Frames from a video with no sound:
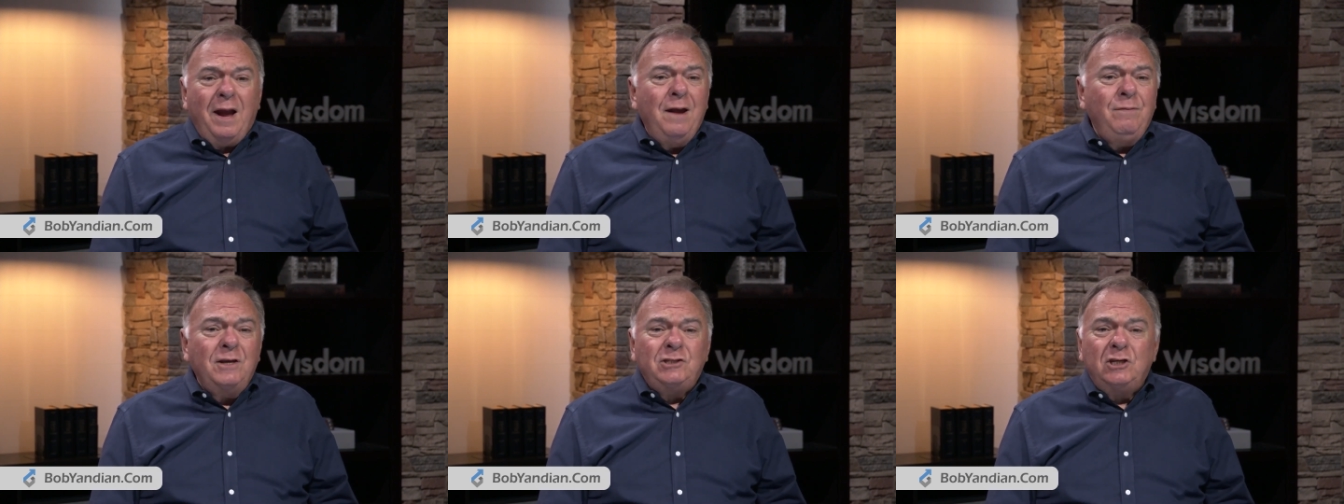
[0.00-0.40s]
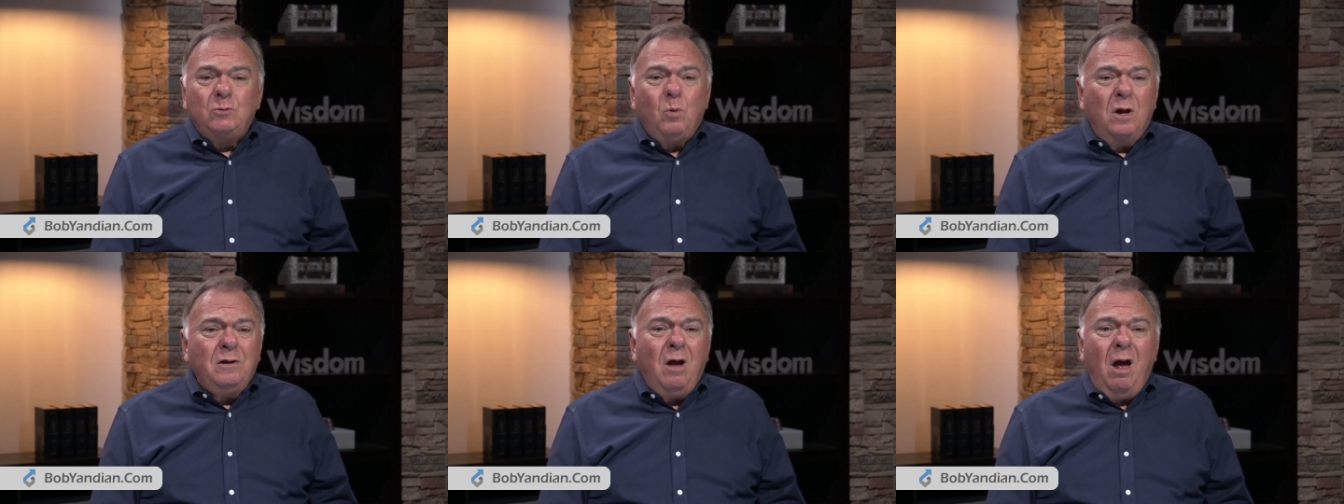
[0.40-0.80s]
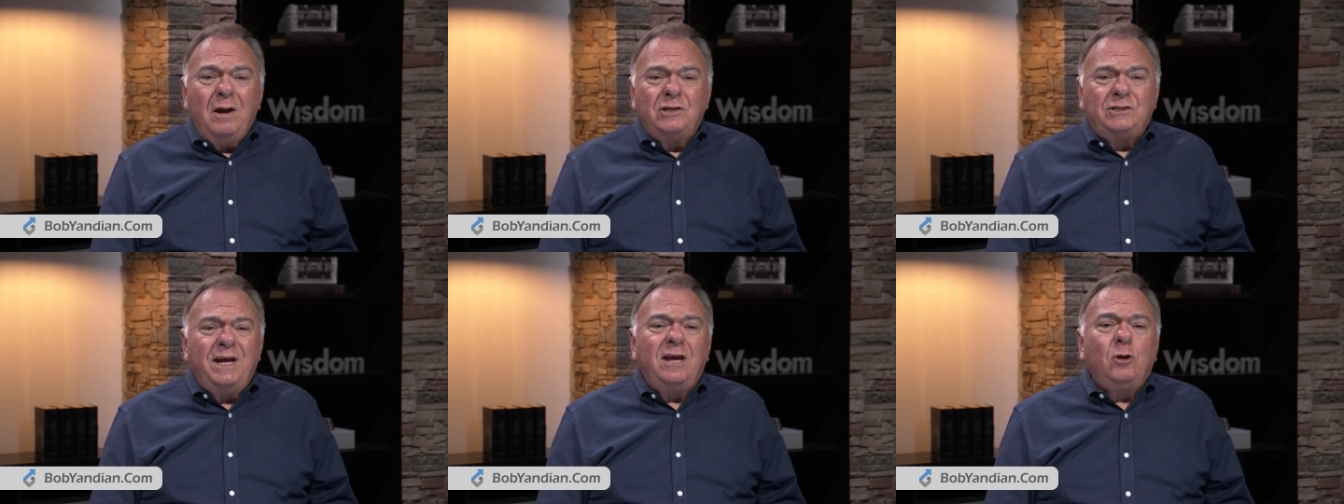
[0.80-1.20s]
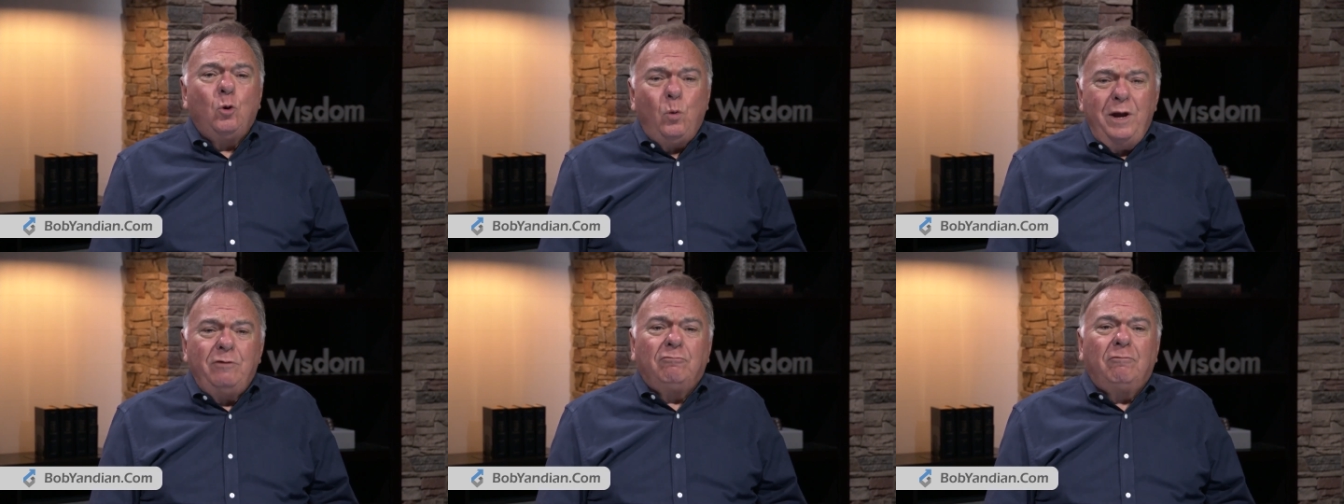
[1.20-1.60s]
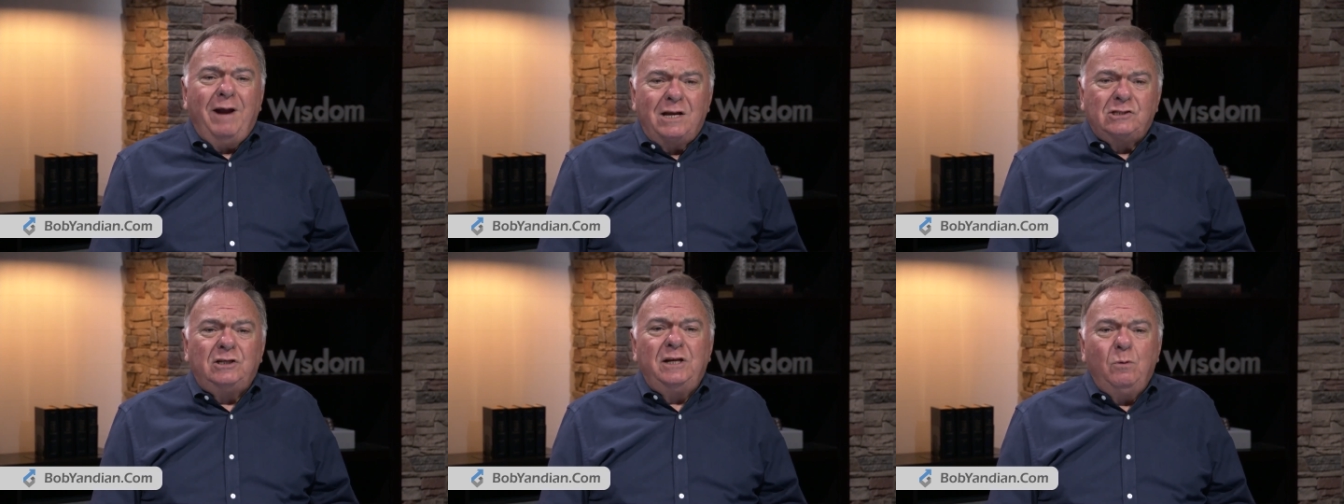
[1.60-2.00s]
And this is what God is saying. Quit
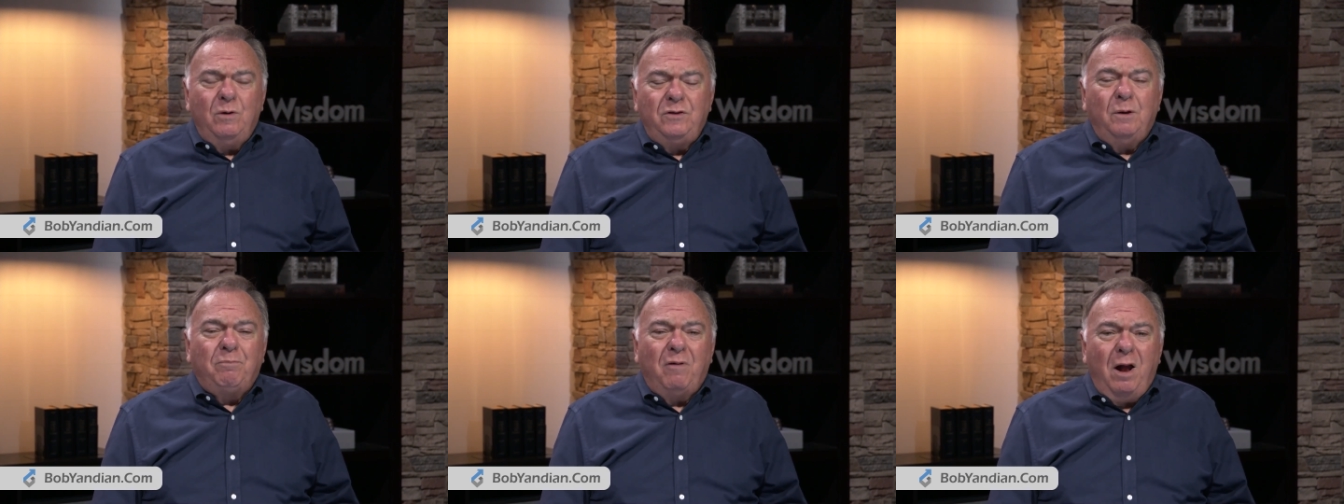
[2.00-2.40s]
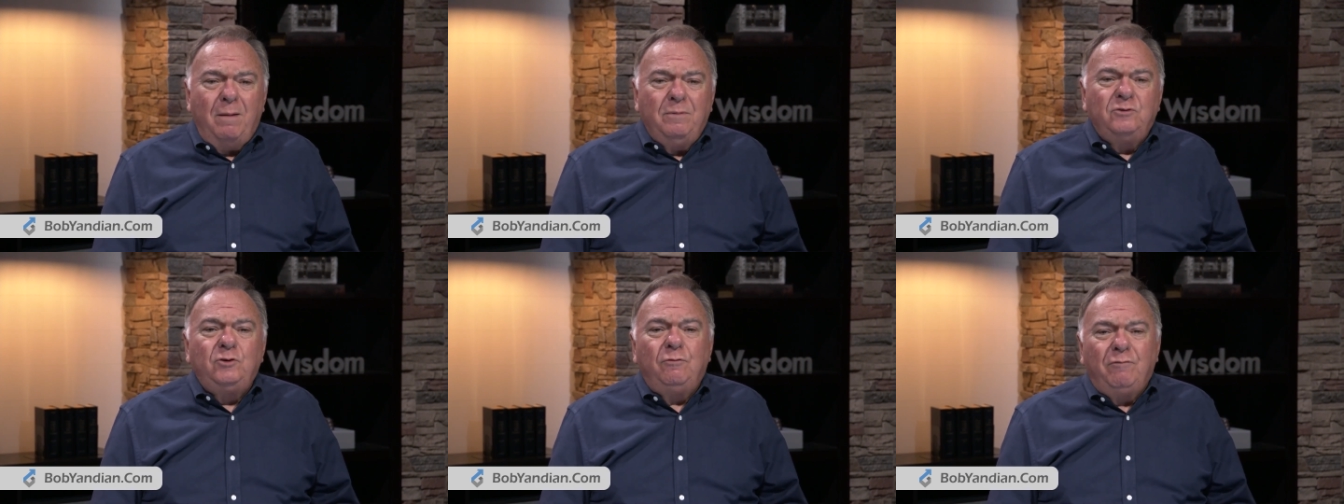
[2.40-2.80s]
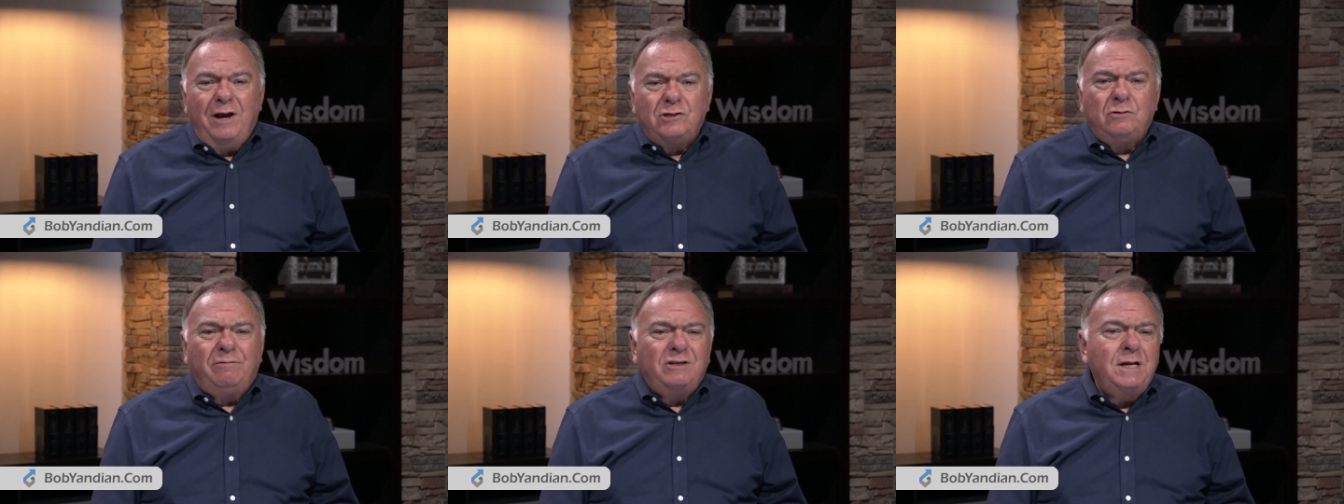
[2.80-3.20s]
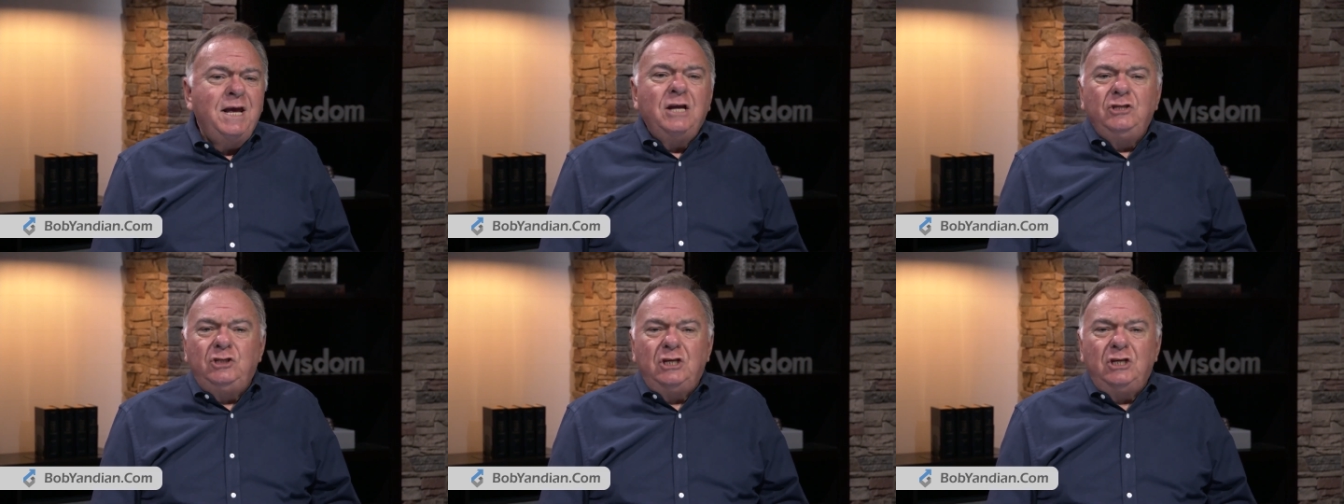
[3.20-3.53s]
wrestling with your problems. You've wrestled with,